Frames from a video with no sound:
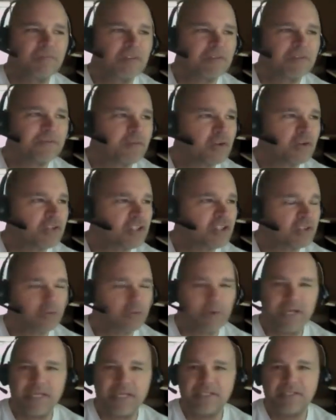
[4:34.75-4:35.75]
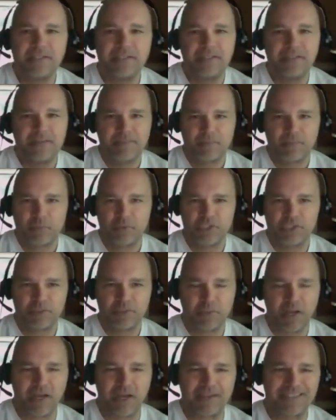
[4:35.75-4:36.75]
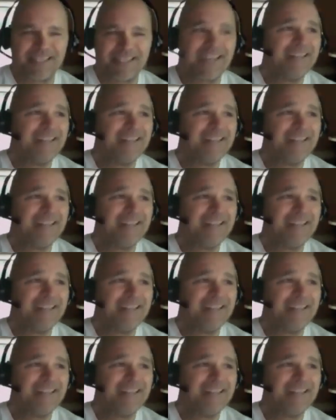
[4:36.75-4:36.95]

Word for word: first grade response.